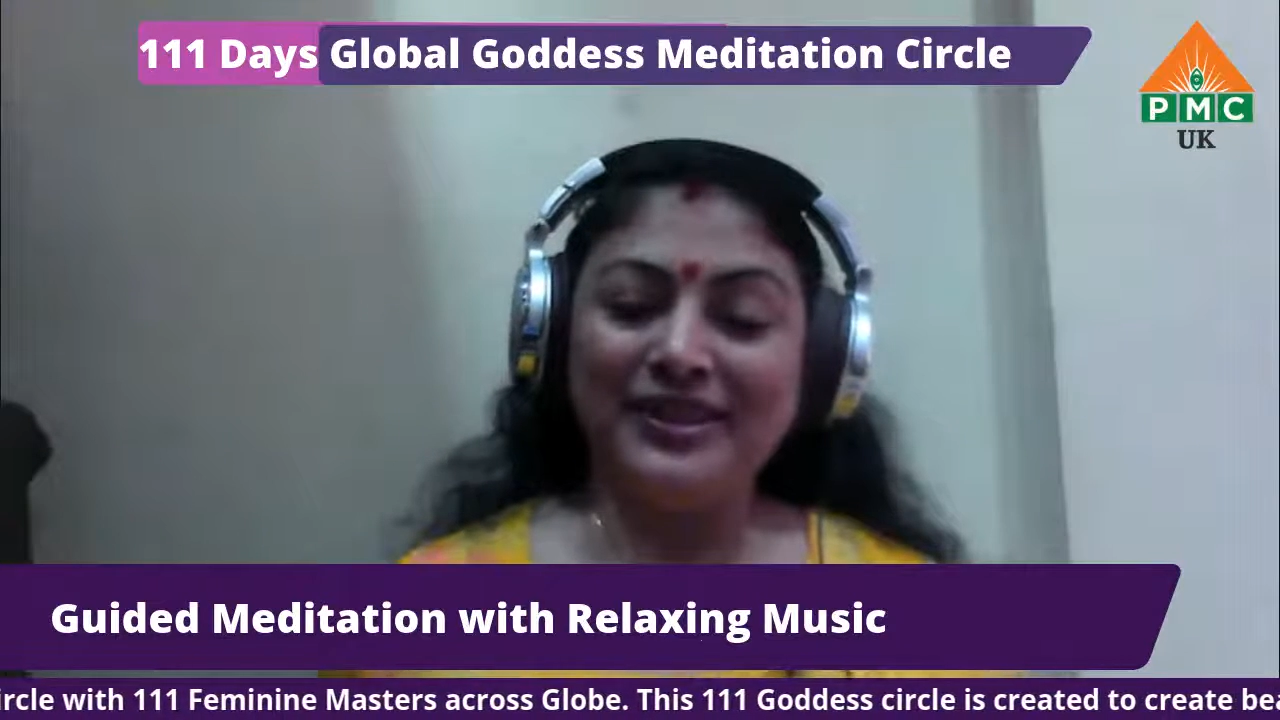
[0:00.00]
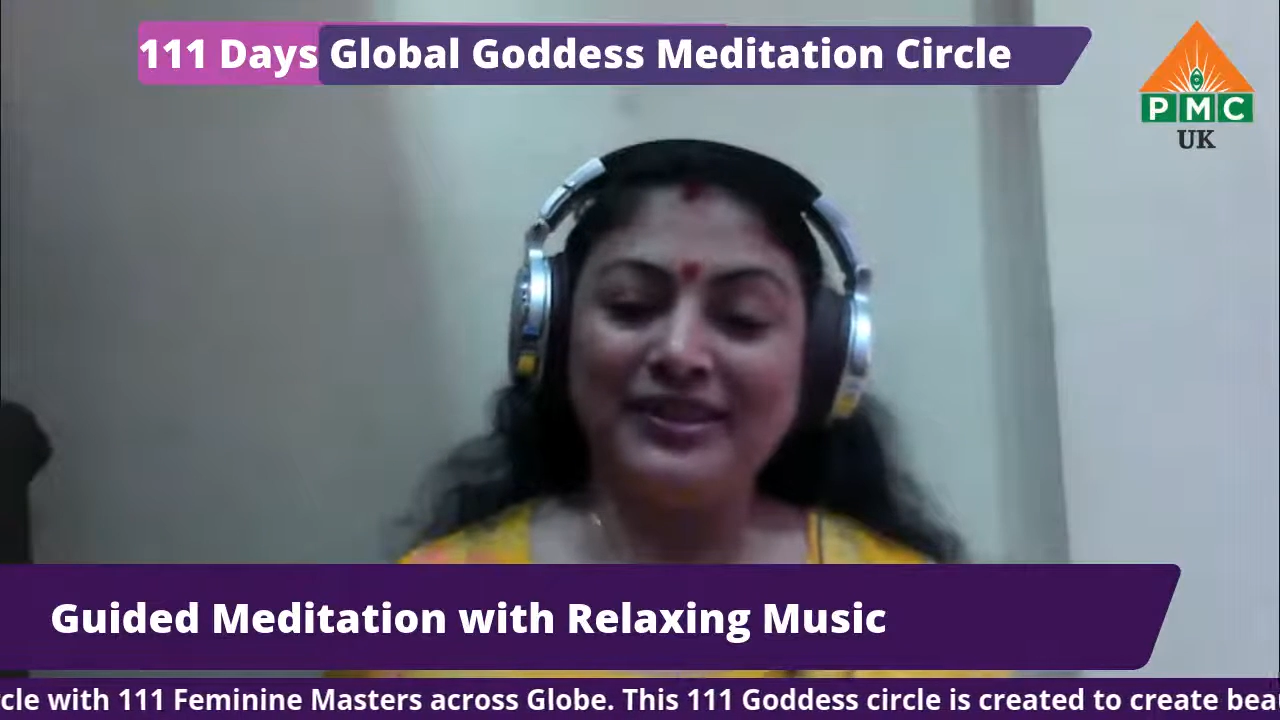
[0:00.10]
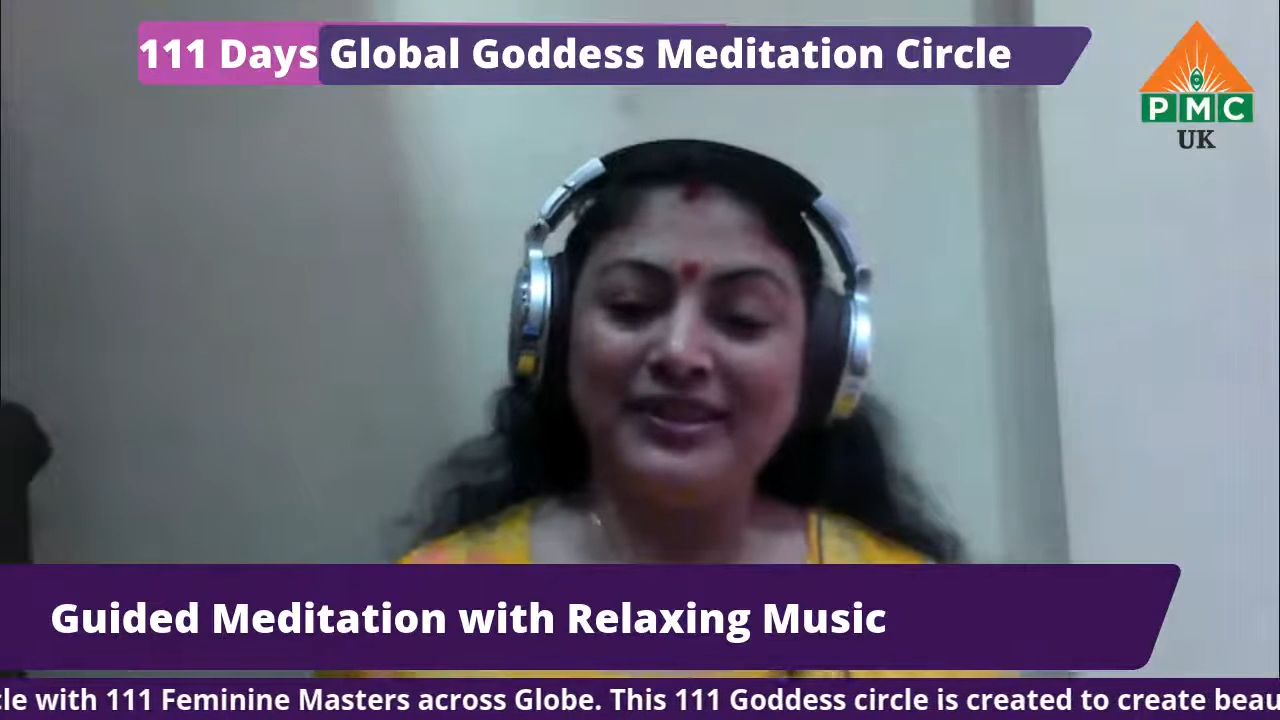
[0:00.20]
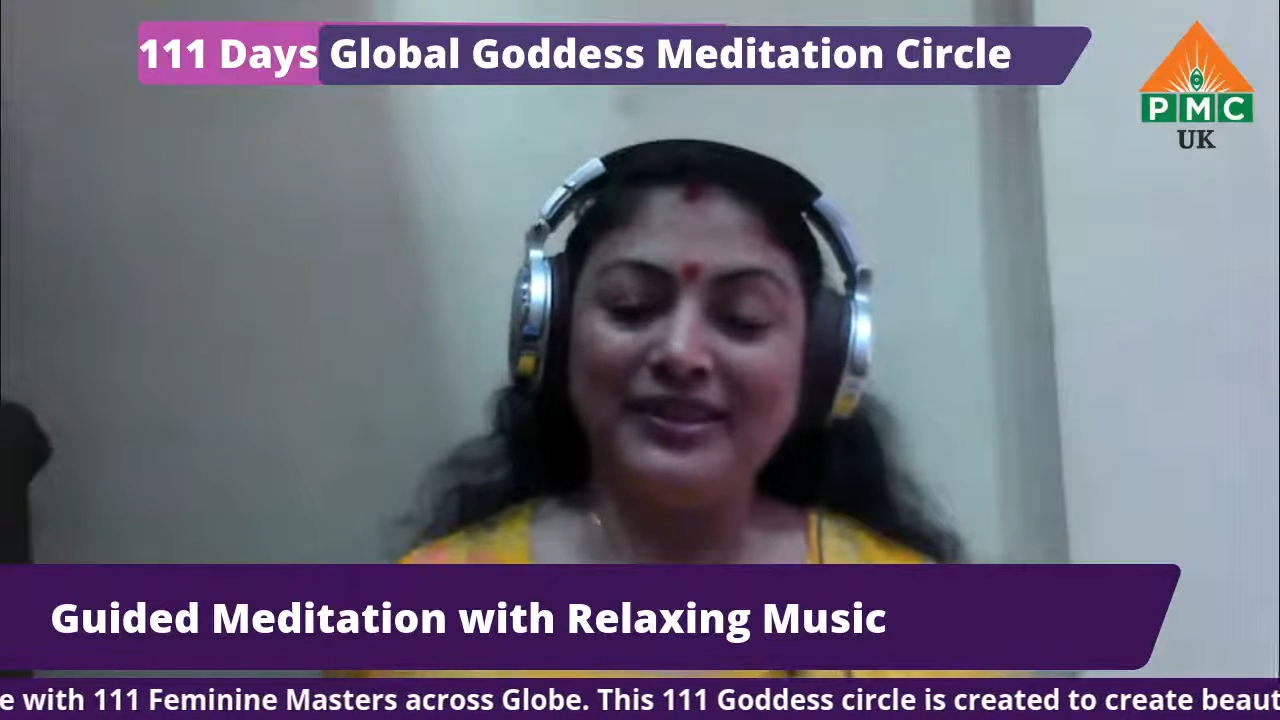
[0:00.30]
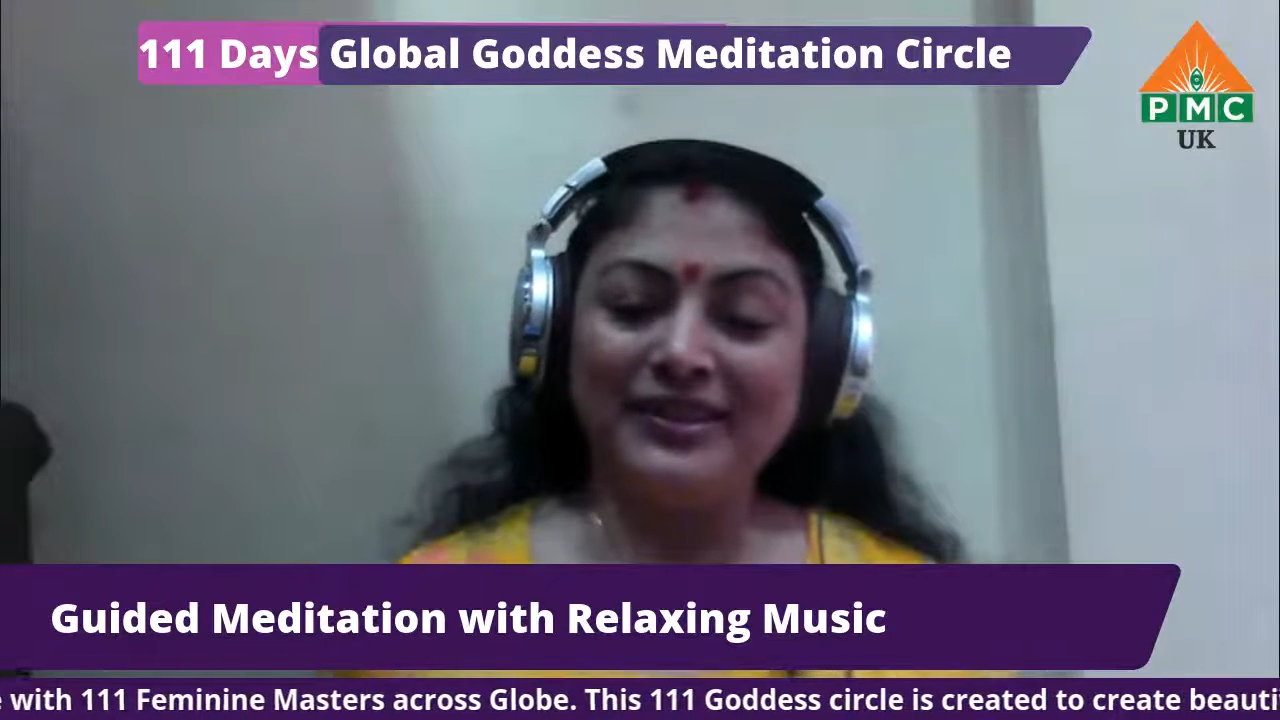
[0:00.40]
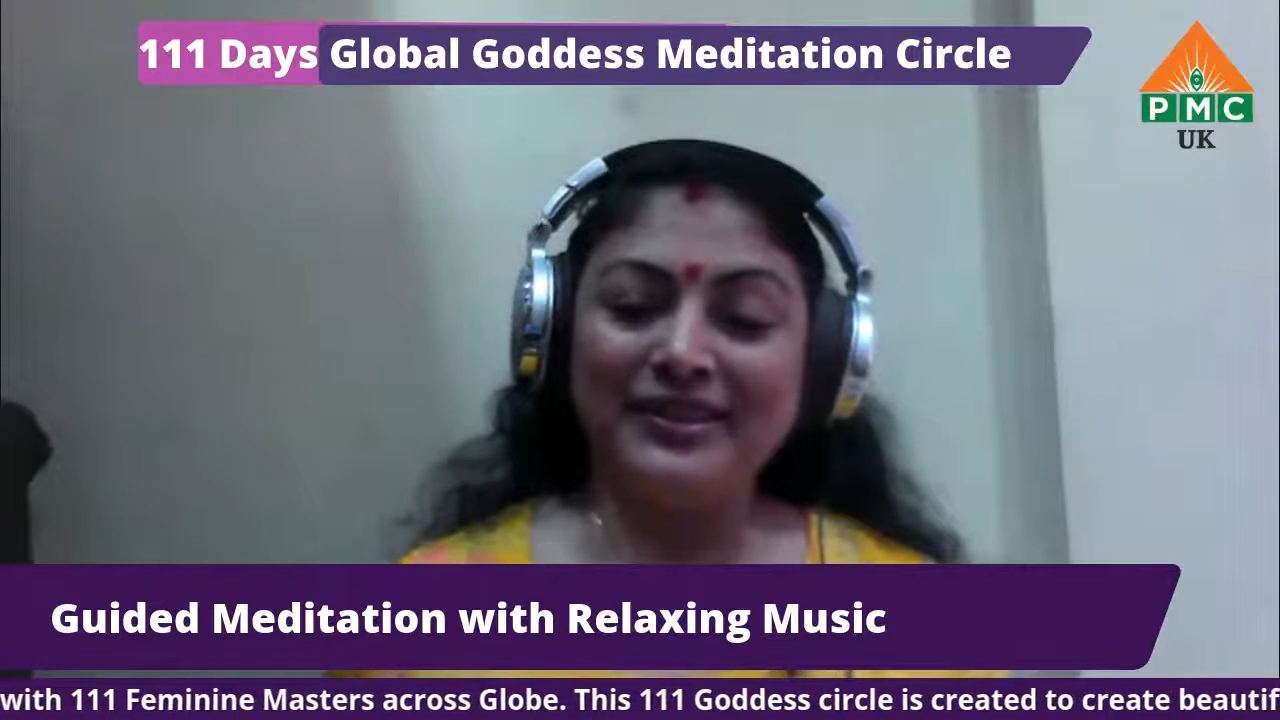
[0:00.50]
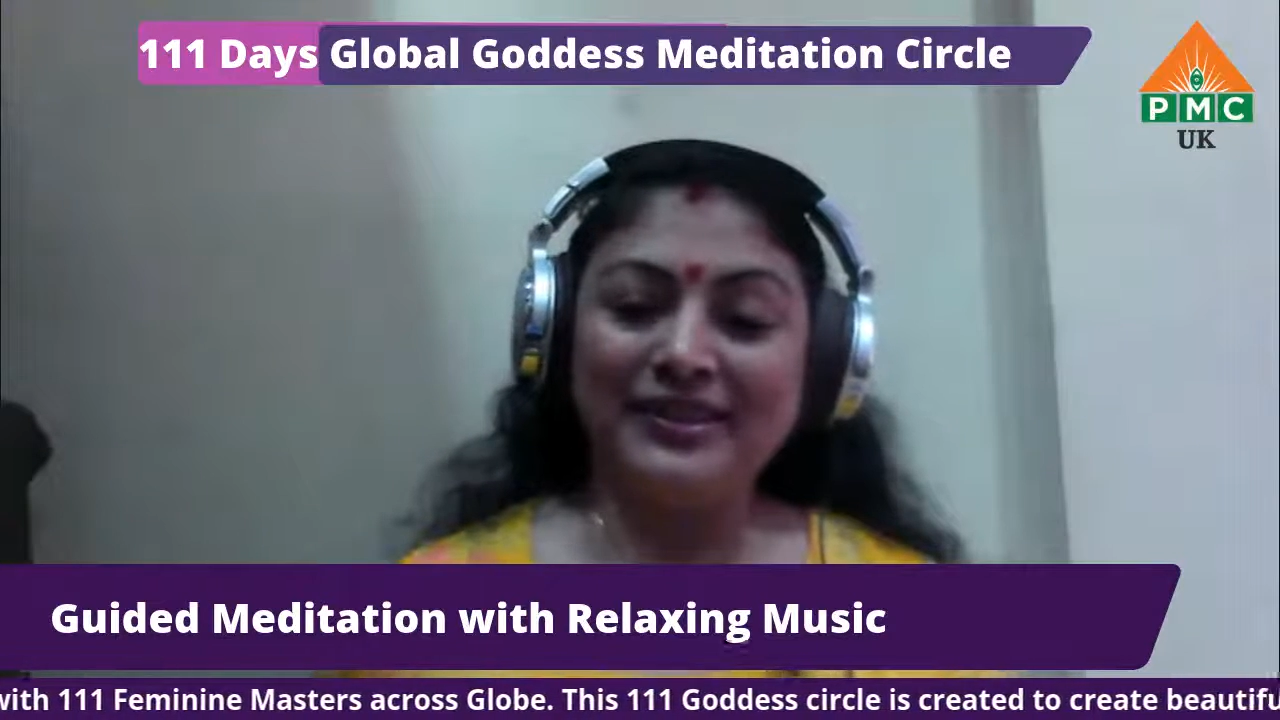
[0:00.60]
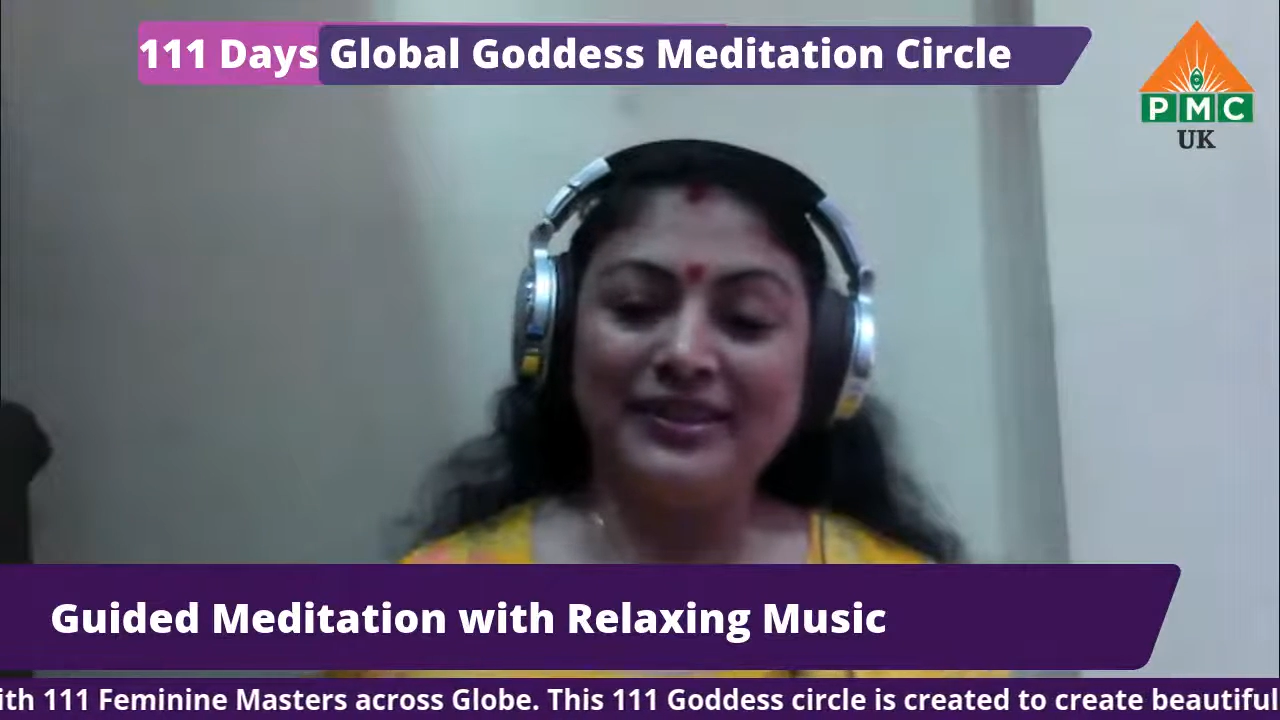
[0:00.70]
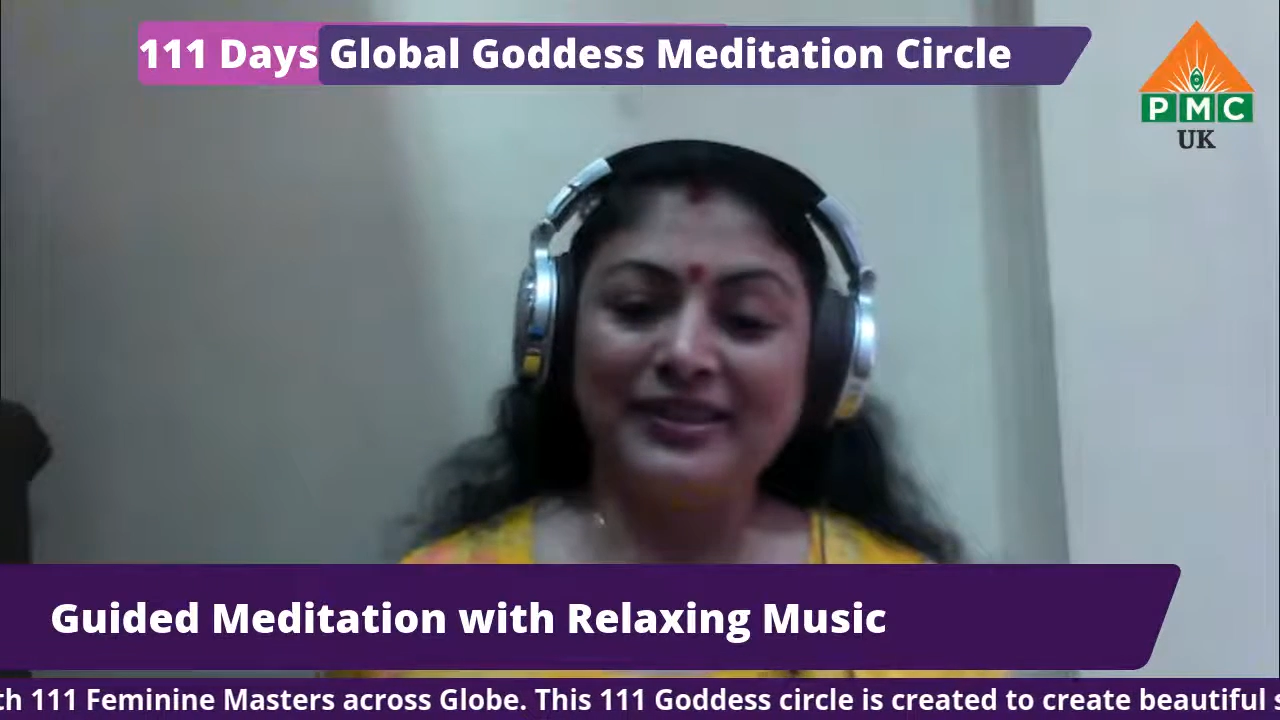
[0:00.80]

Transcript: state